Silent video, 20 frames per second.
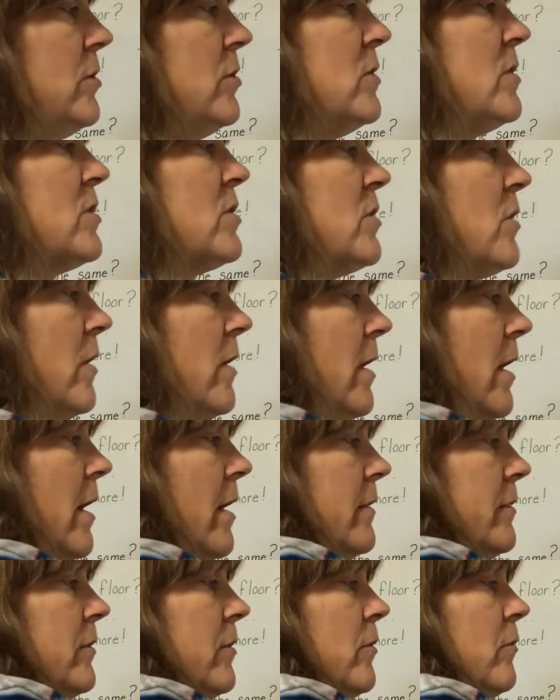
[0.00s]
to start
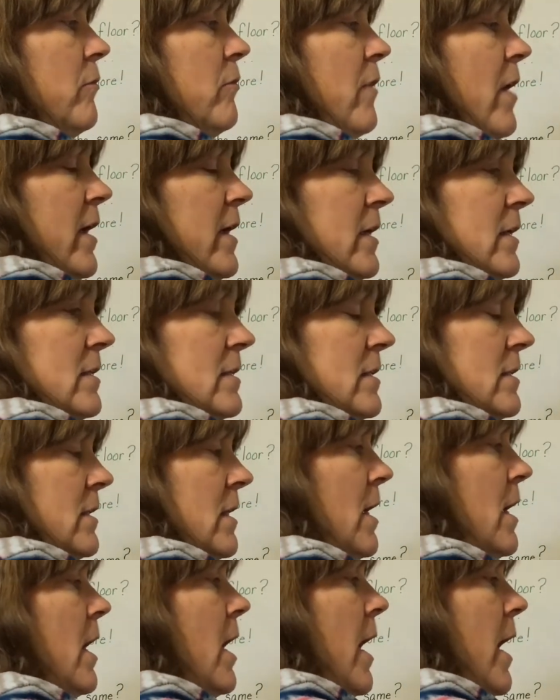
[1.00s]
on the right.
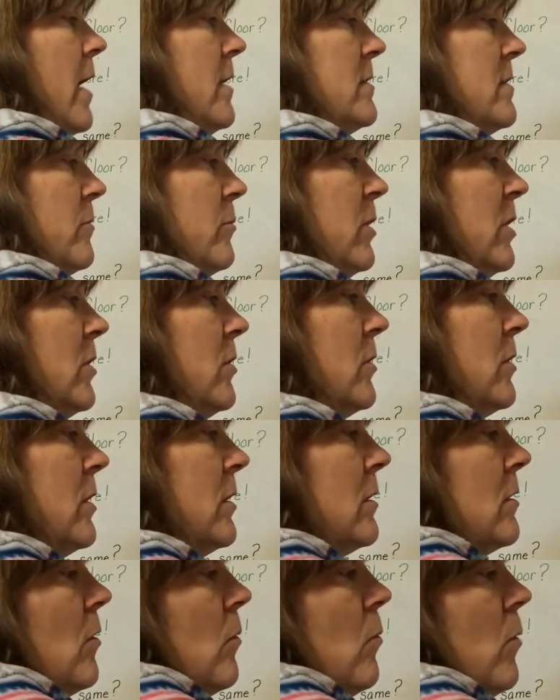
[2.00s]
And so we look
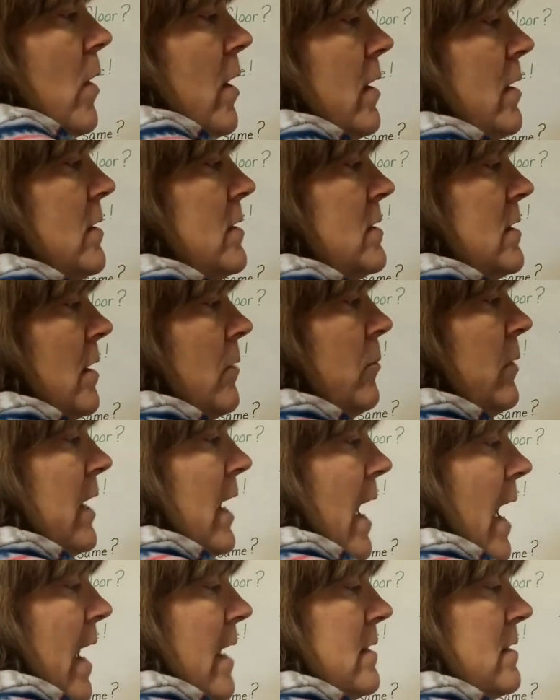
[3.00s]
at the ones and
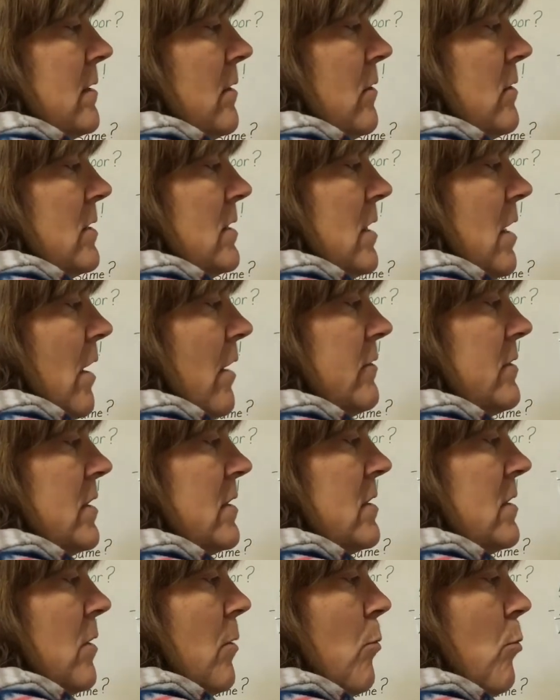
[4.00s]
we ask ourselves,
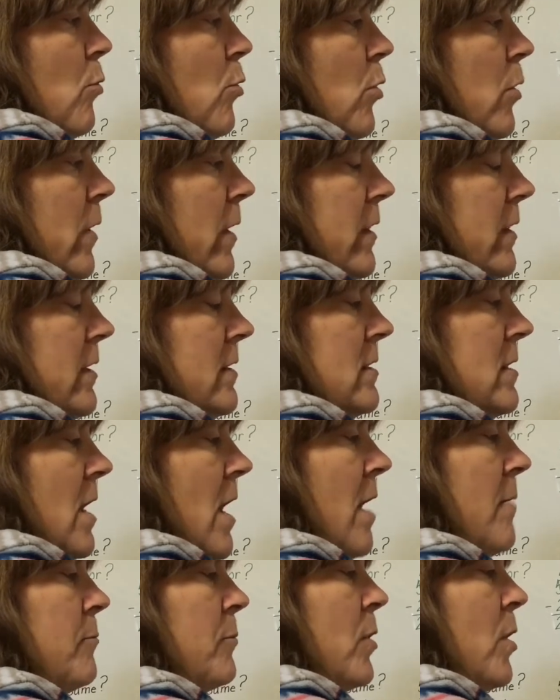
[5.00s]
is there more on the
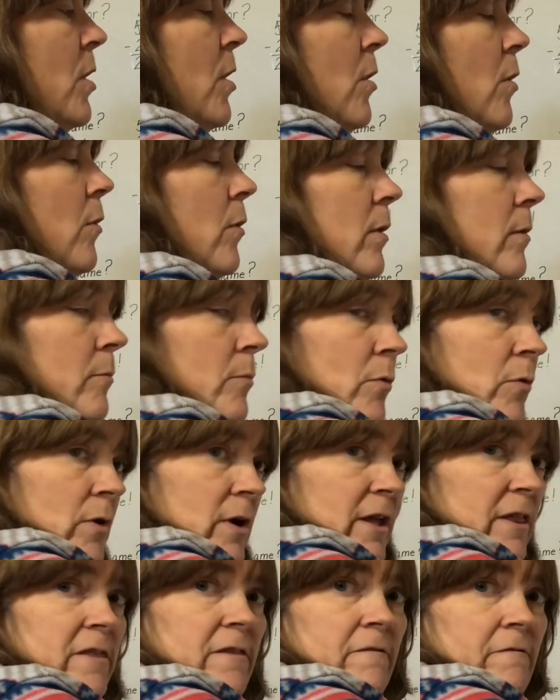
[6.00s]
top or more
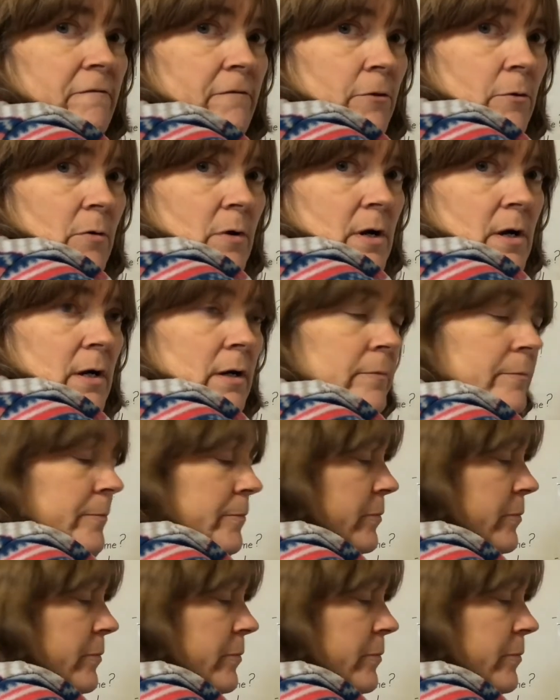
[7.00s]
on the floor?